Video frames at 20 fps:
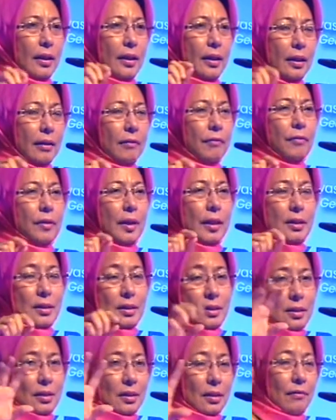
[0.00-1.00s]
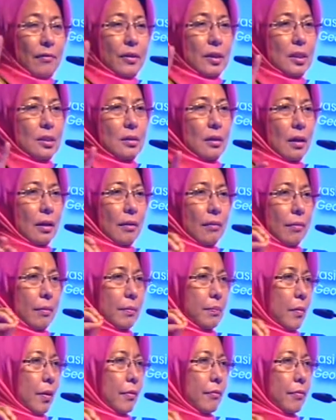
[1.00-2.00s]
If it is a
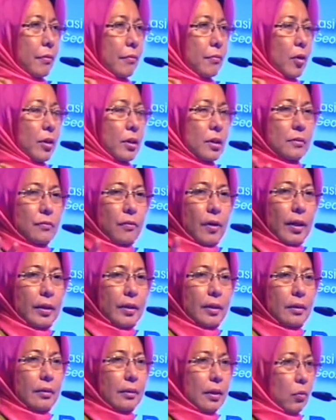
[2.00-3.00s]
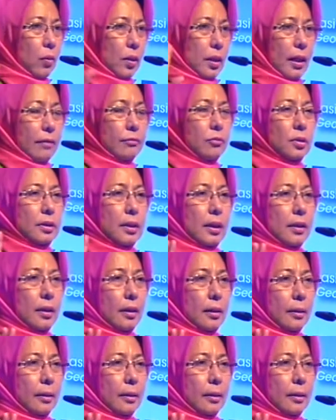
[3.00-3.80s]
forest fire, they will have to take